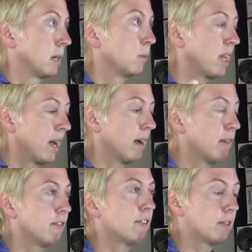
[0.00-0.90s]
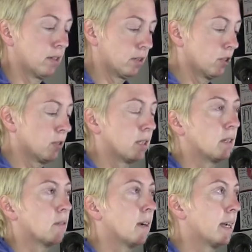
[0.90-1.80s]
We have
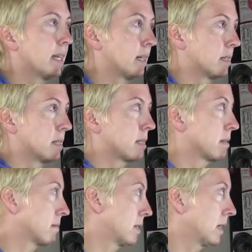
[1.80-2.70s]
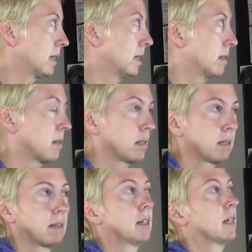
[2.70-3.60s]
Arcturian, Orion,
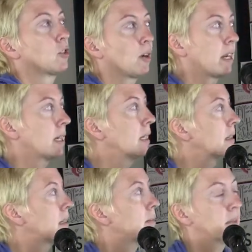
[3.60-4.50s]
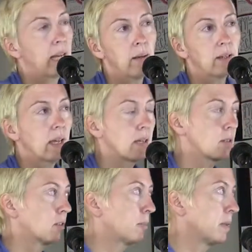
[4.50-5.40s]
Cygnus, Triangulum,
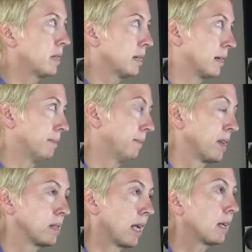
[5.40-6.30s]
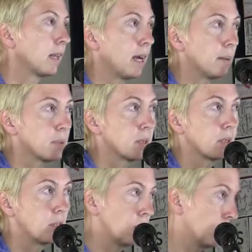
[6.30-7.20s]
Cassiopeia, Cyclops.
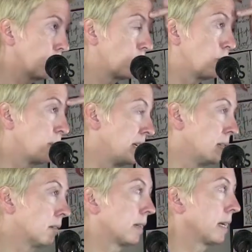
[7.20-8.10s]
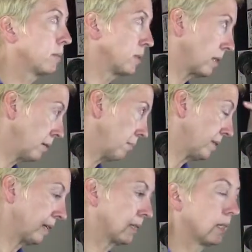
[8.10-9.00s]
Do you know your pineal gland was
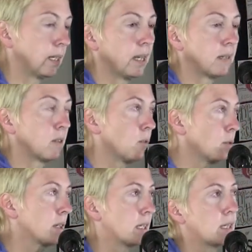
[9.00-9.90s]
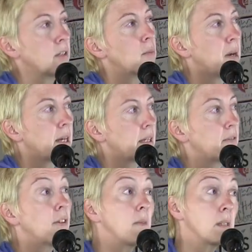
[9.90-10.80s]
implanted as an organ in your body
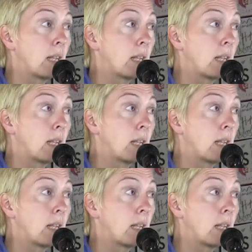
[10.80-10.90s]
from the